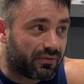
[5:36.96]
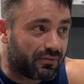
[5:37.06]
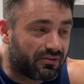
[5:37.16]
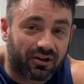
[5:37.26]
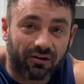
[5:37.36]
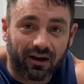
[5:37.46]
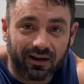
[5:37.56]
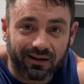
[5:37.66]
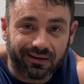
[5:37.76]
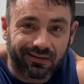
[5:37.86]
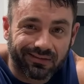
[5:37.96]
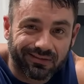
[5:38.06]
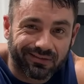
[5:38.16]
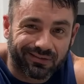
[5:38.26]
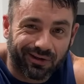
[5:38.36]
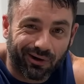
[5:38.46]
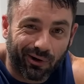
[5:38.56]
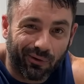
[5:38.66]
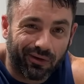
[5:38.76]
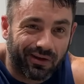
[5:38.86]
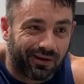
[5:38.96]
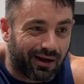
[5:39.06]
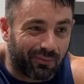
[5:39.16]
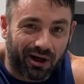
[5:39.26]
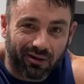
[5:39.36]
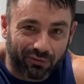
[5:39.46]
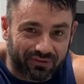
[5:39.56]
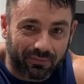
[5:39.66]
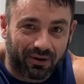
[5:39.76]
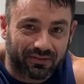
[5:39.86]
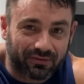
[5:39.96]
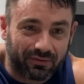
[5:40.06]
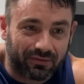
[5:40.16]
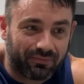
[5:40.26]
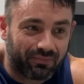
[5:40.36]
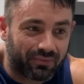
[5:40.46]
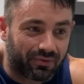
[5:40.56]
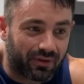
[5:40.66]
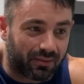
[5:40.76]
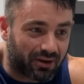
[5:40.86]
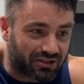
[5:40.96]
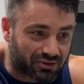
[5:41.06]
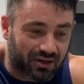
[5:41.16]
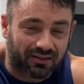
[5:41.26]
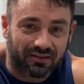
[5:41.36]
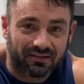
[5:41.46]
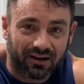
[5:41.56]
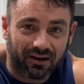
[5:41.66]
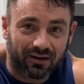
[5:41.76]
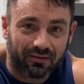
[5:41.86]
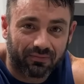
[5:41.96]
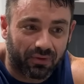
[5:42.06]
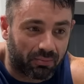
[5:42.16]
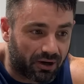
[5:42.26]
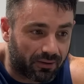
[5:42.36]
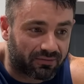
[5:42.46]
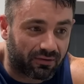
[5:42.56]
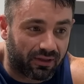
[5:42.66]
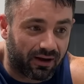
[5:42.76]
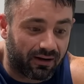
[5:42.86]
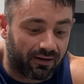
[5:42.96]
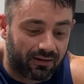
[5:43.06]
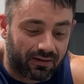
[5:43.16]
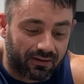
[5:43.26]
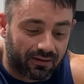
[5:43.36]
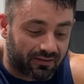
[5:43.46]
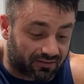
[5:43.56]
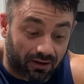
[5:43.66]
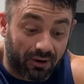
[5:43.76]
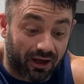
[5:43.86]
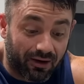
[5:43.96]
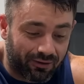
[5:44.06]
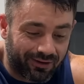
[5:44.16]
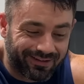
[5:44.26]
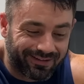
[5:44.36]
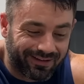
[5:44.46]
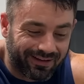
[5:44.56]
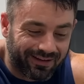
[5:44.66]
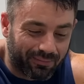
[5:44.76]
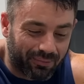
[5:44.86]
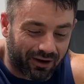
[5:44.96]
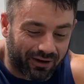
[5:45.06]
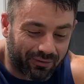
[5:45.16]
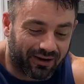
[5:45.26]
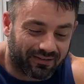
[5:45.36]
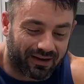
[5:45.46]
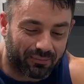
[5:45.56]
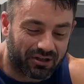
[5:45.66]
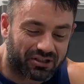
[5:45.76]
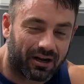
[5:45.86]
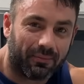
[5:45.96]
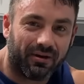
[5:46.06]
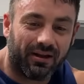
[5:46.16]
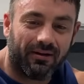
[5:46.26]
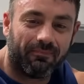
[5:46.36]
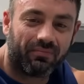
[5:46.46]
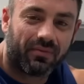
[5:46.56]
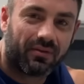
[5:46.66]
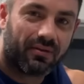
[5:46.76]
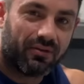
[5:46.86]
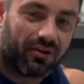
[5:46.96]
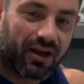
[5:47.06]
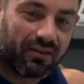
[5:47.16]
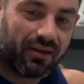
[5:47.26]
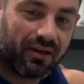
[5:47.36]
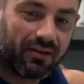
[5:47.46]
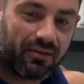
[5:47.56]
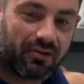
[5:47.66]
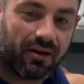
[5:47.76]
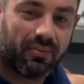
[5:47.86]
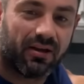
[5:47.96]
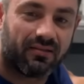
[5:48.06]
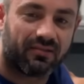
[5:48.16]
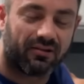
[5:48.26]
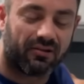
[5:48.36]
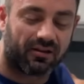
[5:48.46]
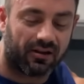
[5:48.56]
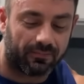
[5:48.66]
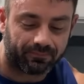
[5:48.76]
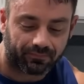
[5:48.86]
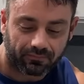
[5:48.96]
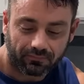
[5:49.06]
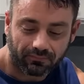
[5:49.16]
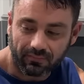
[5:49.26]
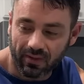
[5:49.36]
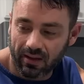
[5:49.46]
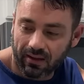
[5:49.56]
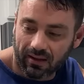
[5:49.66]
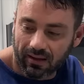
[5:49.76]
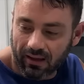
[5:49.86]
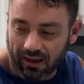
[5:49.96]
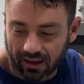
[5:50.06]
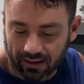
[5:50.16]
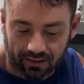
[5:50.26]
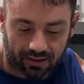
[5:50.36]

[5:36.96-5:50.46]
degrading. So I'm not losing muscle. My strength is there. The pumps are there somehow. But anyways, I'm gonna shove and eat. You got the green beans and turkey, and